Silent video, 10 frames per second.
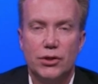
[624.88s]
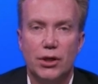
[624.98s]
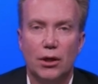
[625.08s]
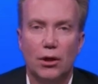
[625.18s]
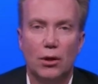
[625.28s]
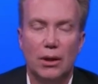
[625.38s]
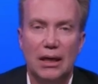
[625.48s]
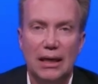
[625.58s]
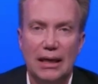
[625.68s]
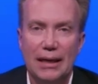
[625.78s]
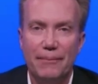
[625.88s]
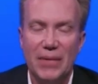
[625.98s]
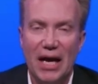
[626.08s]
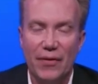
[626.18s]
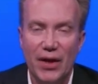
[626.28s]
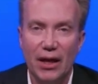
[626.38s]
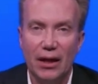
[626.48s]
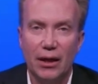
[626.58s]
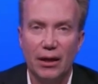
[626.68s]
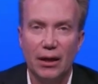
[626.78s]
So um, I think
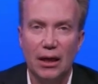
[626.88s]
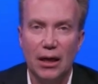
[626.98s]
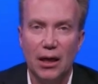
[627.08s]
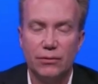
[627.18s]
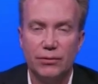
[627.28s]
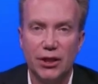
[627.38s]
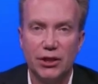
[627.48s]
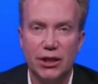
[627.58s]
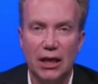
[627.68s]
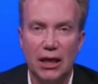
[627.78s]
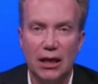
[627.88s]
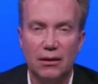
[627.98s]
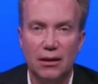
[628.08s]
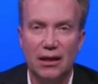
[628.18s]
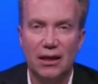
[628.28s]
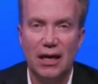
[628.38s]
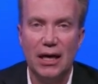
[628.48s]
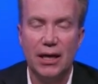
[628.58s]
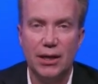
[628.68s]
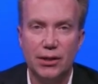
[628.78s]
uh, Russia uh,
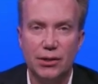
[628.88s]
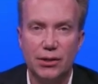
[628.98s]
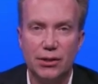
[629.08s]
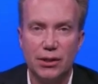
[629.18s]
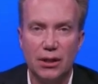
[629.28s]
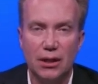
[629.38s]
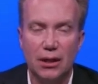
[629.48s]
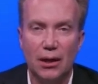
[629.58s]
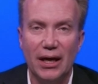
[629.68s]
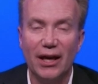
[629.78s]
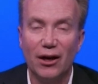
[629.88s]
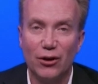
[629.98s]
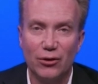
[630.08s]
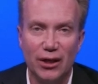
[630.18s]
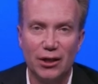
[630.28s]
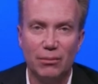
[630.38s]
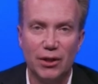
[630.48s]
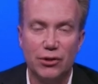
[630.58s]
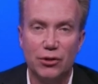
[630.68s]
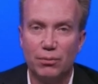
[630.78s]
is uh,
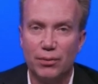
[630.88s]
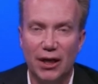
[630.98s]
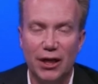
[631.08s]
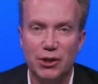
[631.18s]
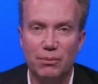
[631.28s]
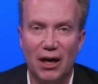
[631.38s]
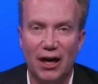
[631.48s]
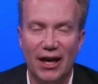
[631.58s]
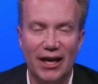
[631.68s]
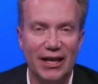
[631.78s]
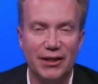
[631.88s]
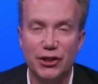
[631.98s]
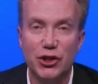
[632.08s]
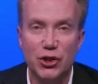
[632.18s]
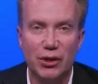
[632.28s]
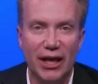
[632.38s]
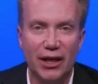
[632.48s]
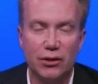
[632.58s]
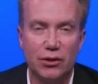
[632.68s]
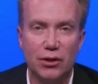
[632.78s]
incredibly surprised by the
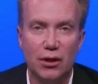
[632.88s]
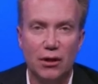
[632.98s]
strength